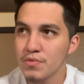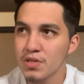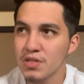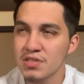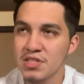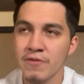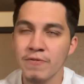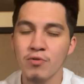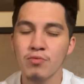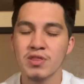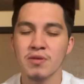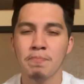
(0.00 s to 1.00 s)
it's
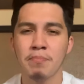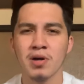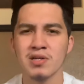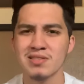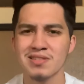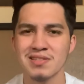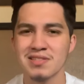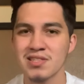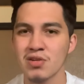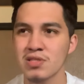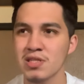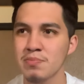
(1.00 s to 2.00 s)
different with the Bucks than the
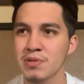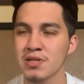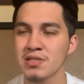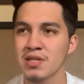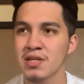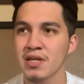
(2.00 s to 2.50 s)
Celtics because